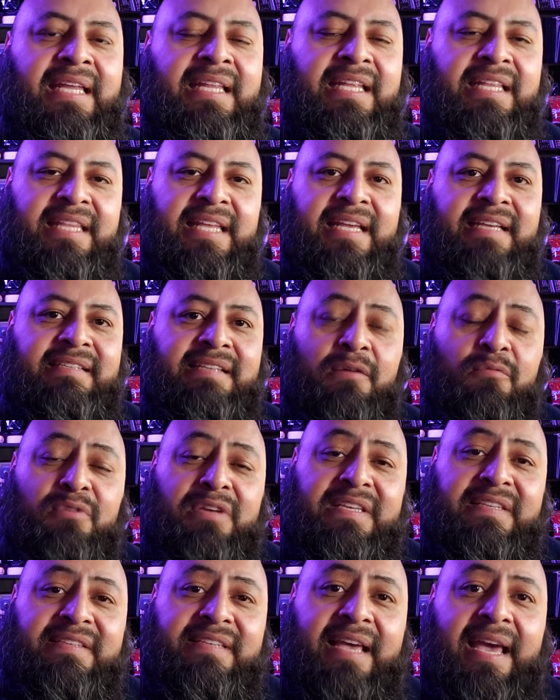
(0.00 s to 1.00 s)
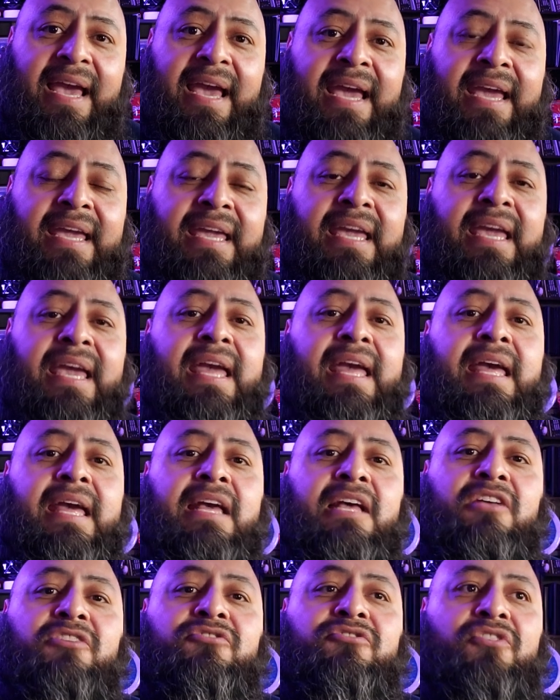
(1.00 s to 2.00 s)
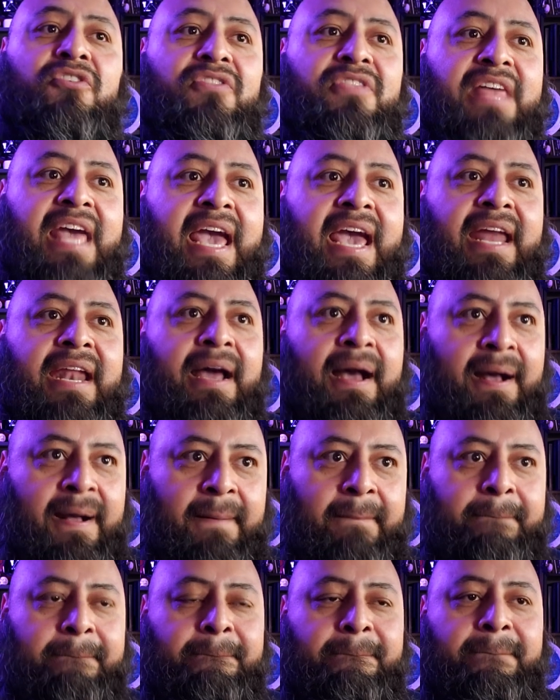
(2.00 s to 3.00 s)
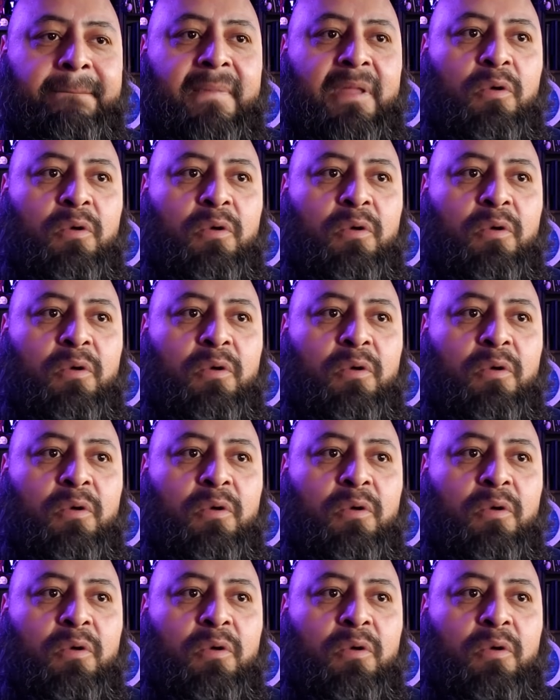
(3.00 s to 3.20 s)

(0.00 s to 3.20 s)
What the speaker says: and the things that we say so that